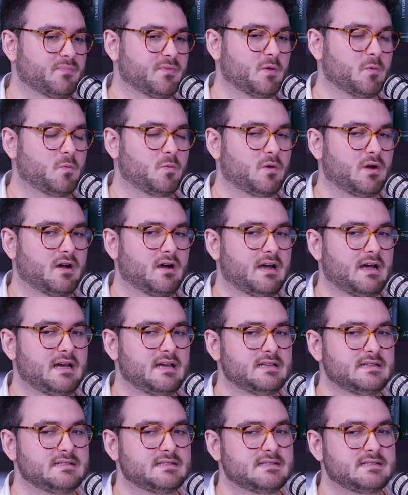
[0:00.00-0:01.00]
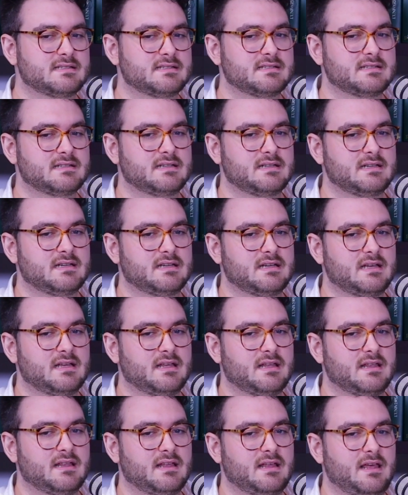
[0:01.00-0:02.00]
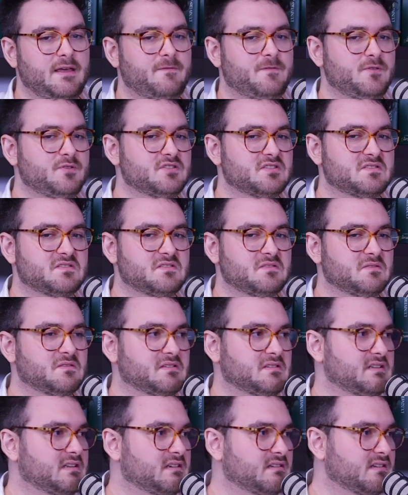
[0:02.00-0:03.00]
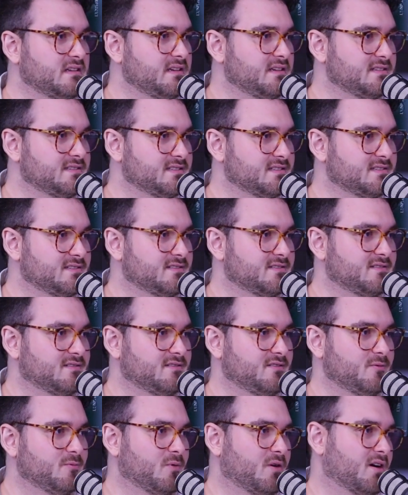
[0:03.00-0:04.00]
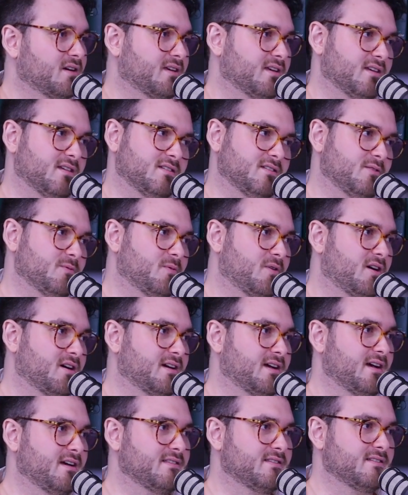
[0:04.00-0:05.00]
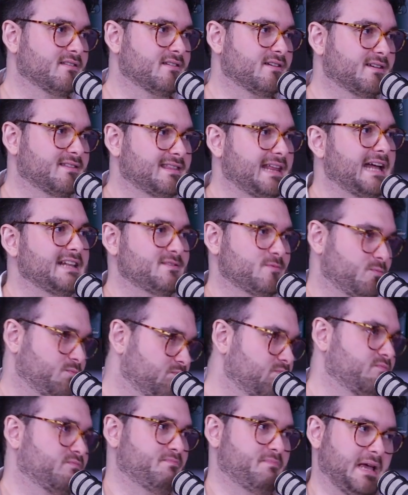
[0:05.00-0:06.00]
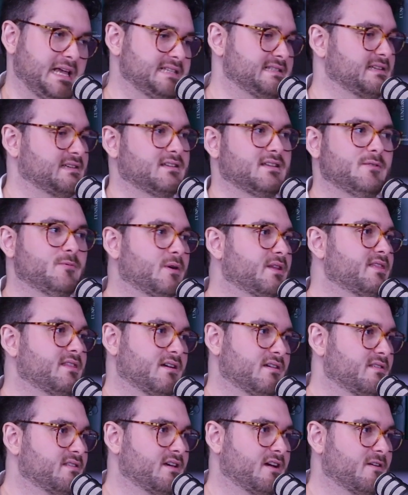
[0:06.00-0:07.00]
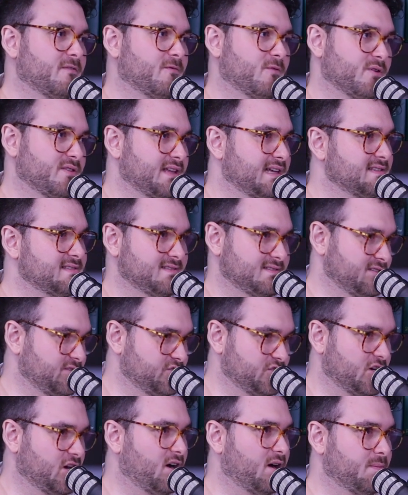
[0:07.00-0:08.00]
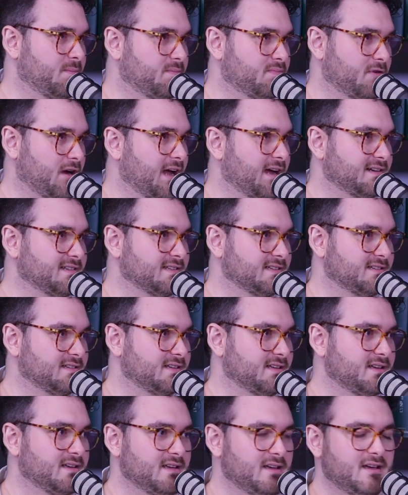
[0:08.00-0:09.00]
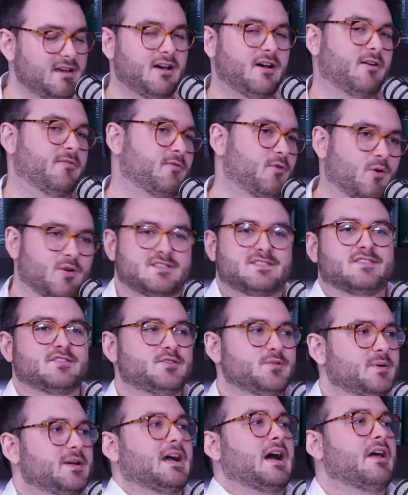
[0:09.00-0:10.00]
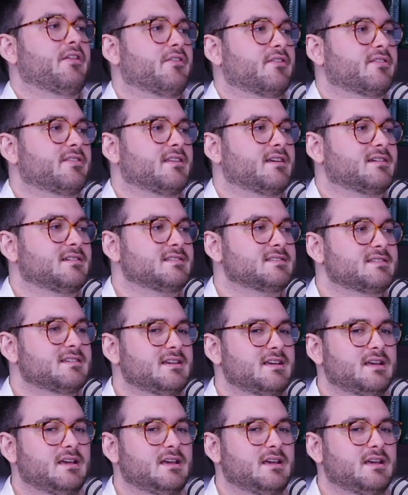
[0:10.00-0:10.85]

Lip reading: Whereas if you just do it in Italy, it's just, you walk in, you walk out. They're like, that's basically what they're there for. That's the job practically. Of course, they're doing other things.